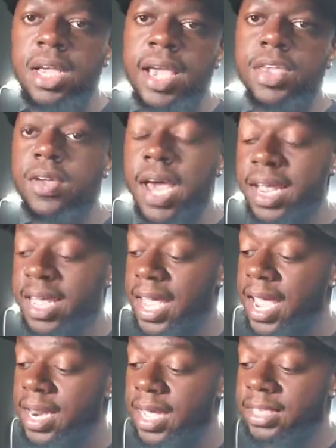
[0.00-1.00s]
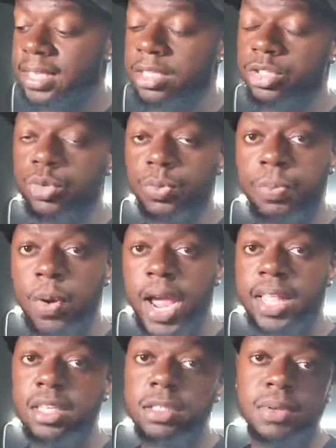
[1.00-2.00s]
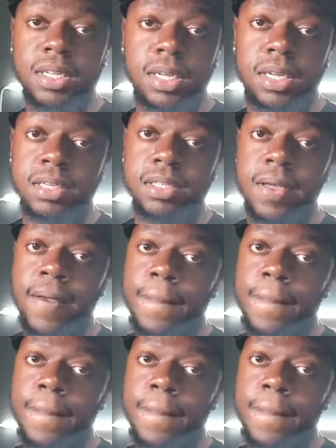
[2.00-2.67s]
And you got to gain that touch through practice, because